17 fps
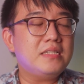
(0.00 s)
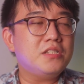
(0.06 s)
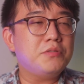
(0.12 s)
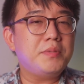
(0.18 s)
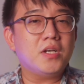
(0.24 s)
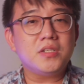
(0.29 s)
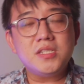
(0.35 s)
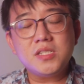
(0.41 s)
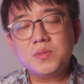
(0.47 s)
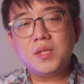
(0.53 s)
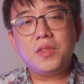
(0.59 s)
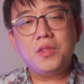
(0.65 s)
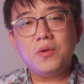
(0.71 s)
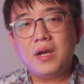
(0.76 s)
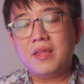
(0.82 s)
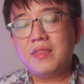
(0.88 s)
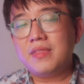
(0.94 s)
To be honest with
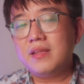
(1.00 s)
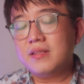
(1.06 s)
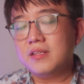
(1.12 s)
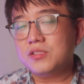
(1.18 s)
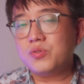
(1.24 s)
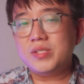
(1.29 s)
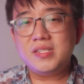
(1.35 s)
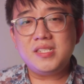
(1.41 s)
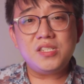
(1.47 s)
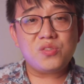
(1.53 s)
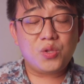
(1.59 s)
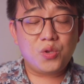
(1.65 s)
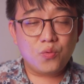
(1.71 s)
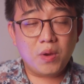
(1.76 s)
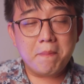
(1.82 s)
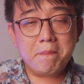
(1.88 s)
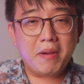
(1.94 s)
you, I think the
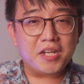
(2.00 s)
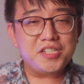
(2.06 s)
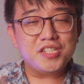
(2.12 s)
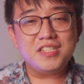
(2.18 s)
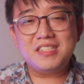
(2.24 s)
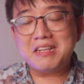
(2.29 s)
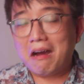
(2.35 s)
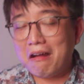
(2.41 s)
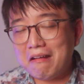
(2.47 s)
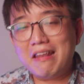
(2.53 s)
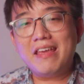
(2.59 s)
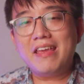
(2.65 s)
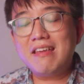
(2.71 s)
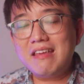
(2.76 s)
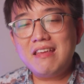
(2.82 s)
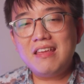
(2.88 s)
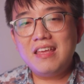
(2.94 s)
2021 budget
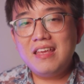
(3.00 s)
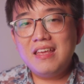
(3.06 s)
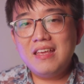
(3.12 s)
darling